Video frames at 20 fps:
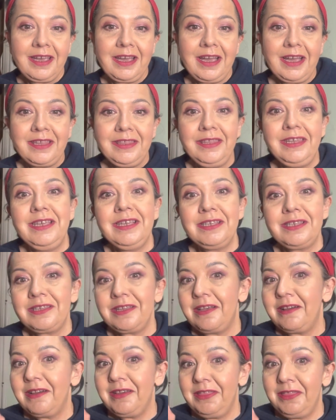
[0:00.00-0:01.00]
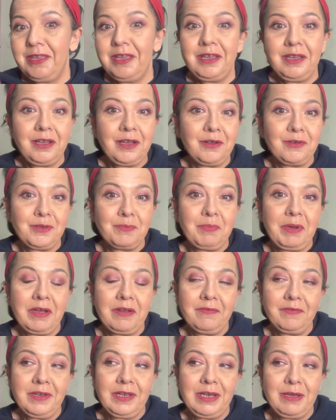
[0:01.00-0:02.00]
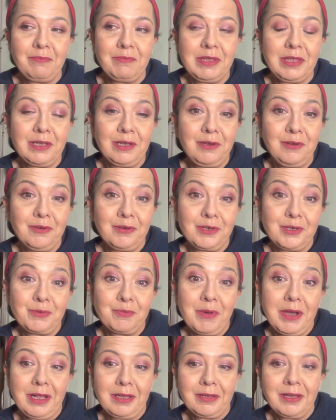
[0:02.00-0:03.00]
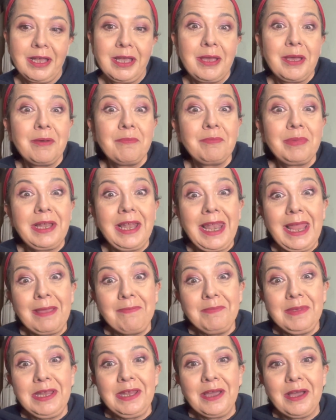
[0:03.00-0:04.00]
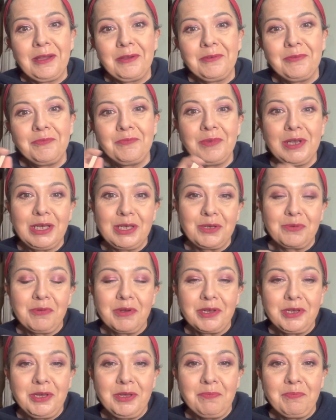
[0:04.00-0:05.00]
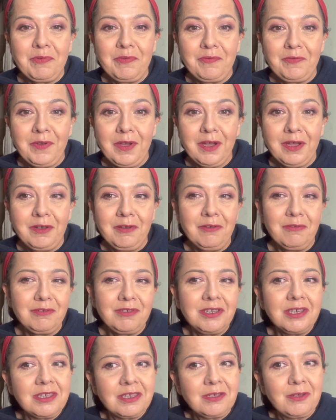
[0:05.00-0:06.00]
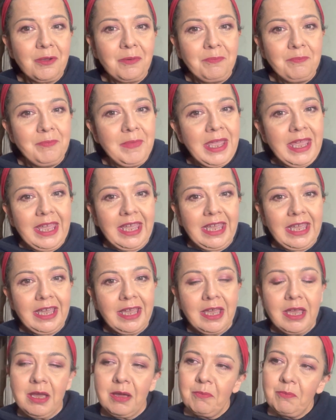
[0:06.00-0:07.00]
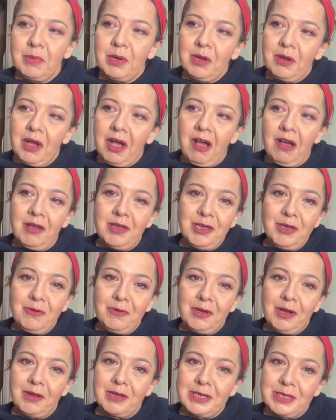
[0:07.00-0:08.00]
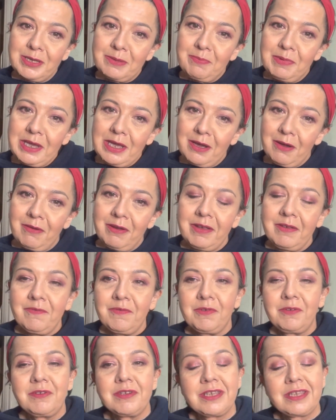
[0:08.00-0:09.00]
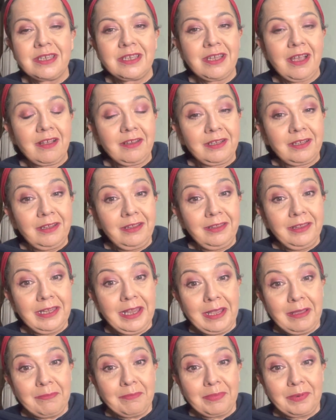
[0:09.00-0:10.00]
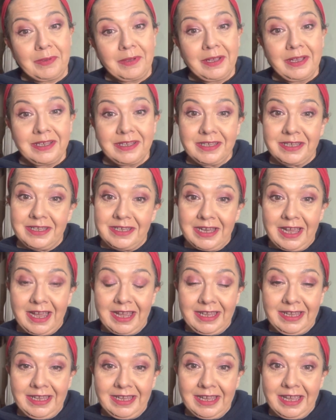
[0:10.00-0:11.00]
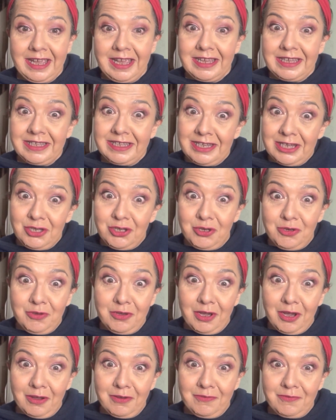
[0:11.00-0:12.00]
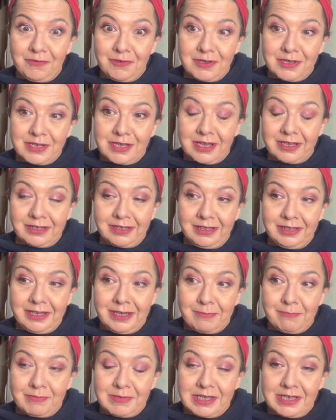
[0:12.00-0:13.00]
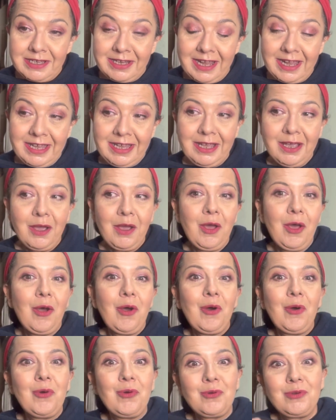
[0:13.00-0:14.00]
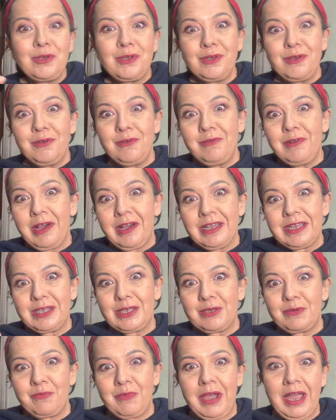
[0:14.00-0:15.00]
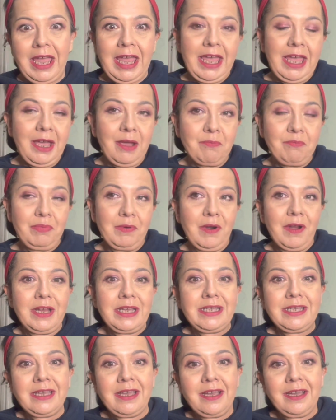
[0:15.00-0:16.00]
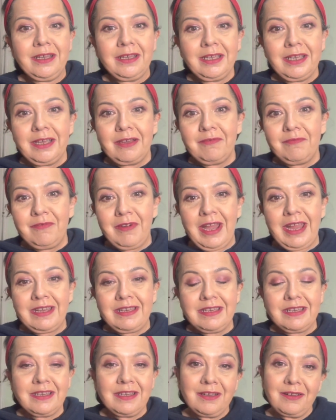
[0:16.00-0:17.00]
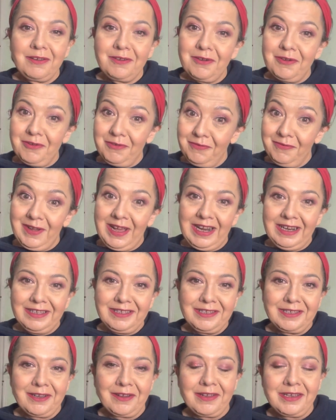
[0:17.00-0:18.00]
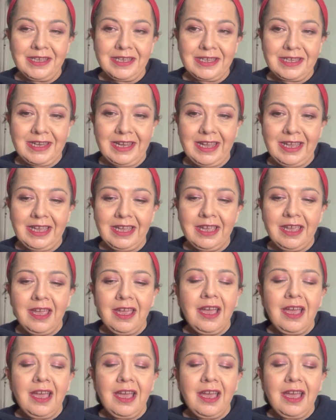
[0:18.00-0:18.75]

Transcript: And this, I think, goes perfectly with the look as well. But let me know which one you prefer, not just on me, but are you going to be going for a subtle lip today? Did you go for a subtle lip today? Or do you like to wear a brighter red on Valentine's Day?